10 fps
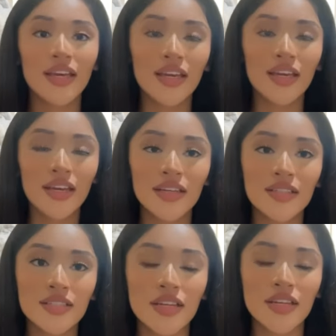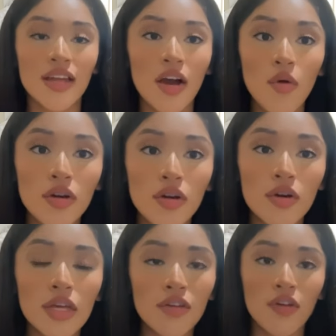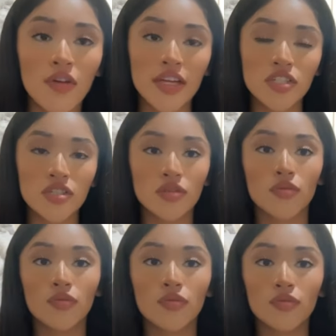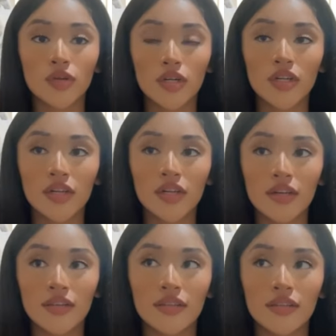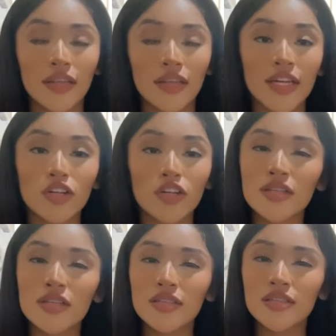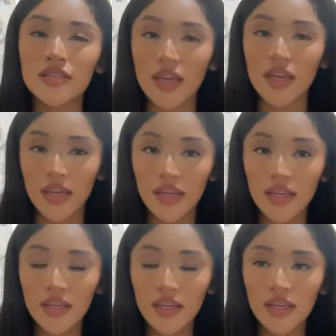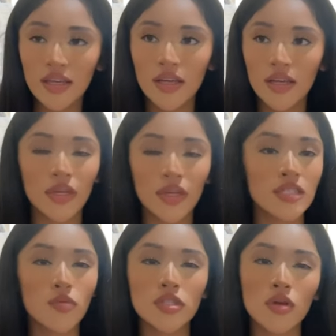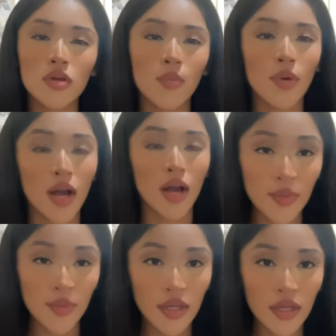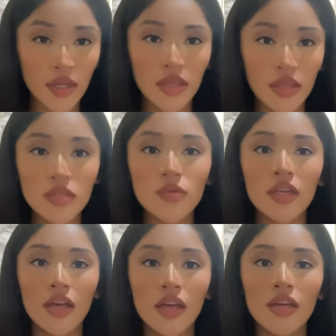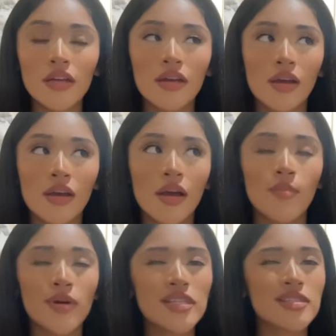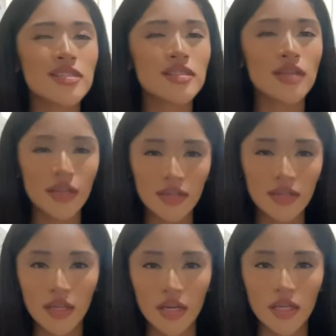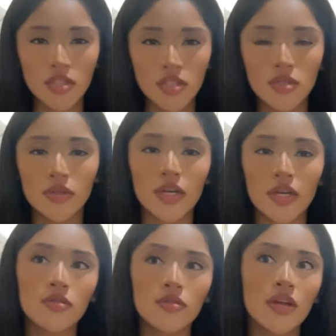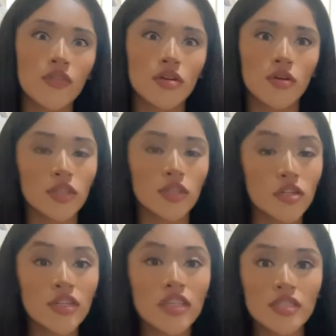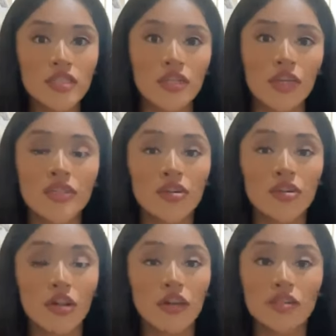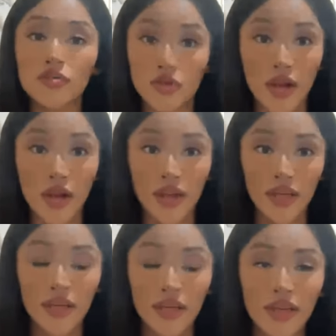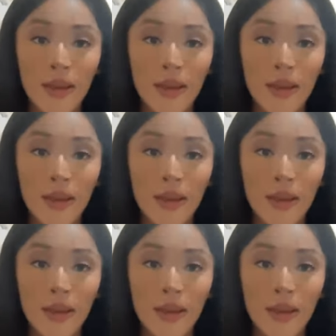And now I don't know if I should work later today, because it was so popping this weekend, but it's Sunday, so like, you never know. Literally Sundays are dry.